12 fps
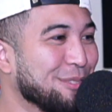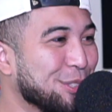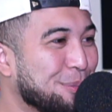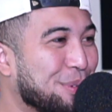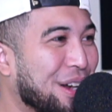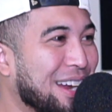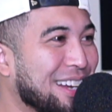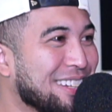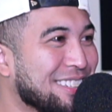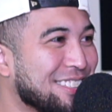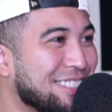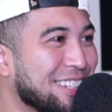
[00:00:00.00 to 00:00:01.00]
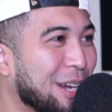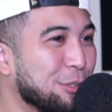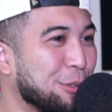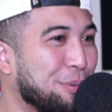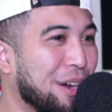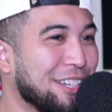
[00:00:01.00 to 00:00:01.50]
I'm surprised. I'm
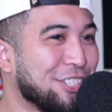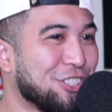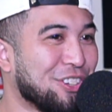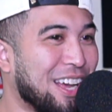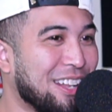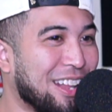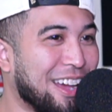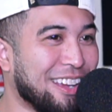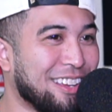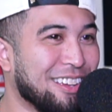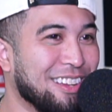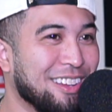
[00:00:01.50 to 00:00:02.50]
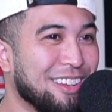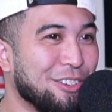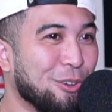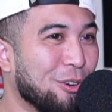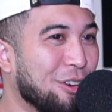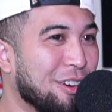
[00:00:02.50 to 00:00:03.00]
surprised you're not like
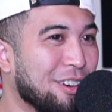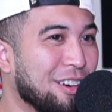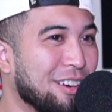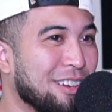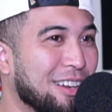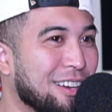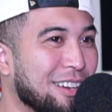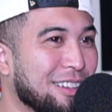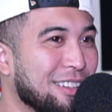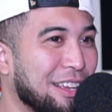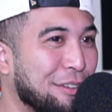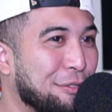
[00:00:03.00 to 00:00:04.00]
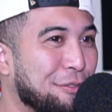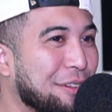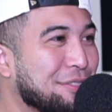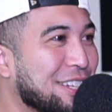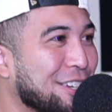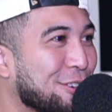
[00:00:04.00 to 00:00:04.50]
your like
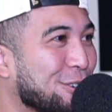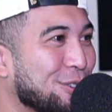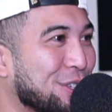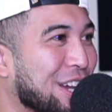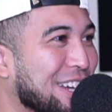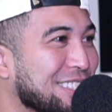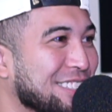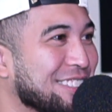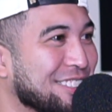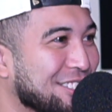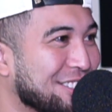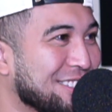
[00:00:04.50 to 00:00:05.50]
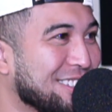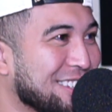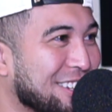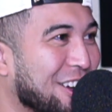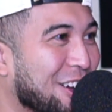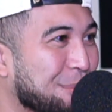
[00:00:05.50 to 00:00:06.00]
15-year-old cousin's
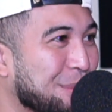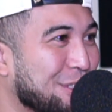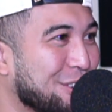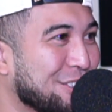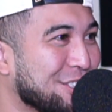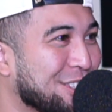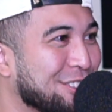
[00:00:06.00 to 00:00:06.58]
godmother or